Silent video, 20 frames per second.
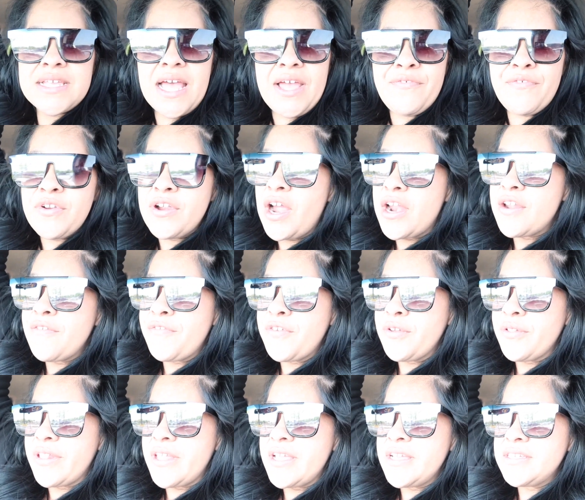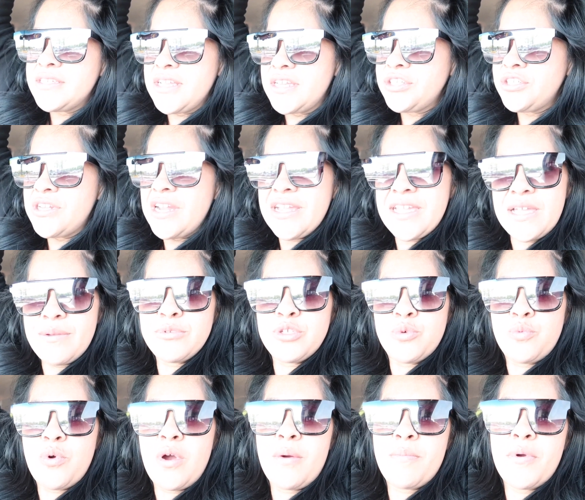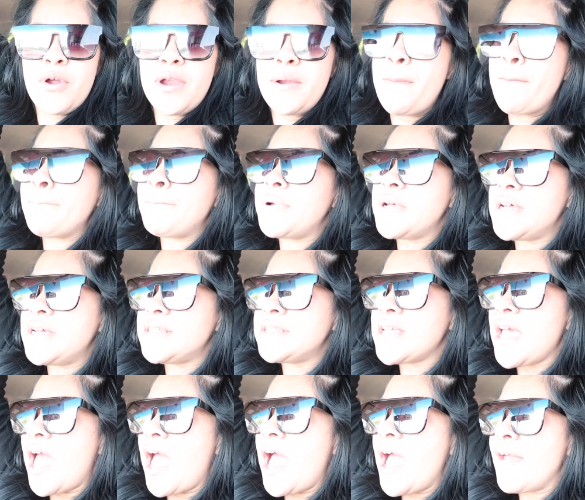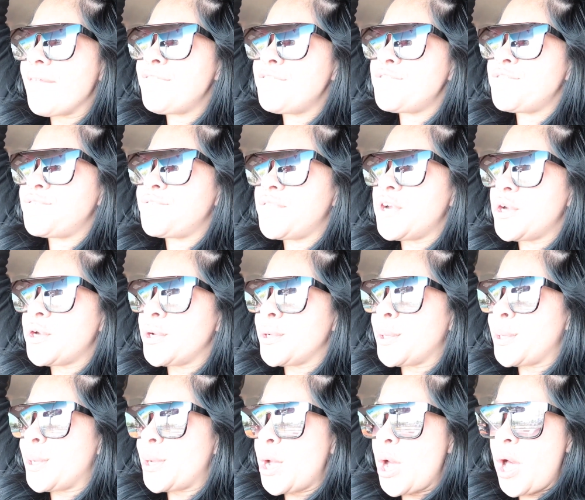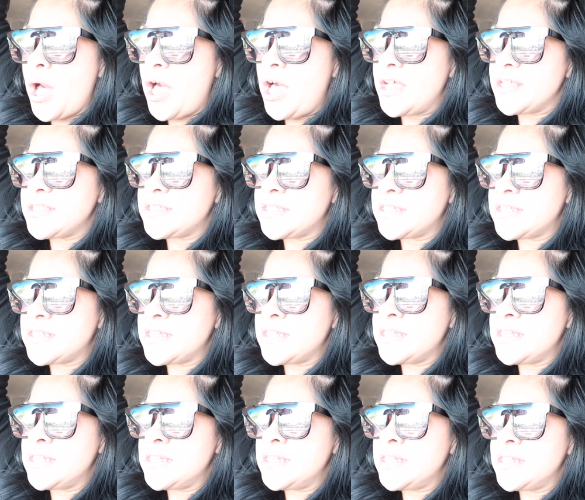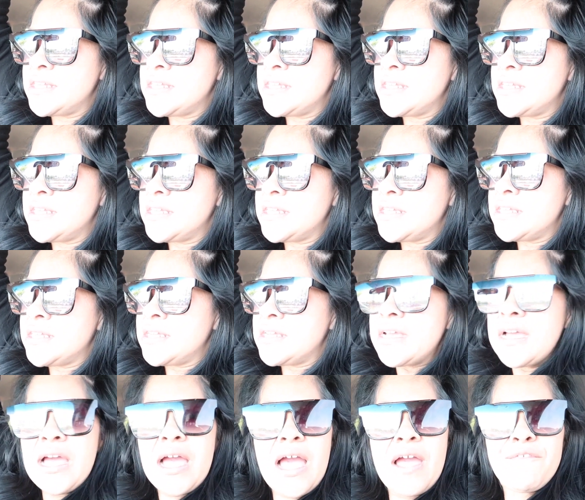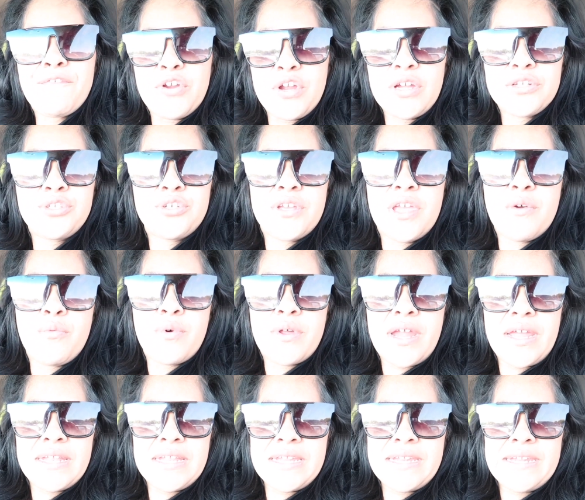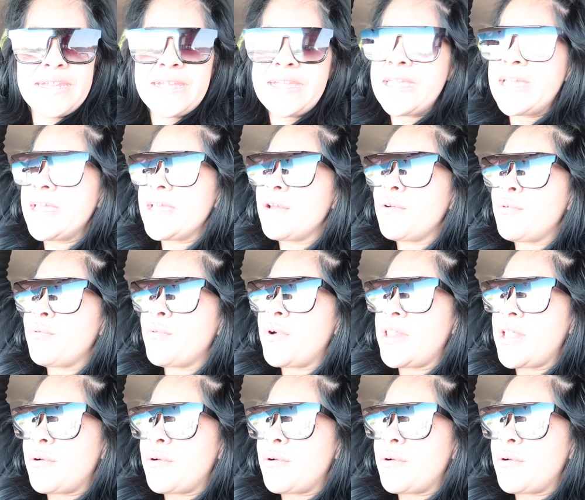I forgot a few things. Yesterday I came to Walmart, but I forgot I forgot to get what I needed to get while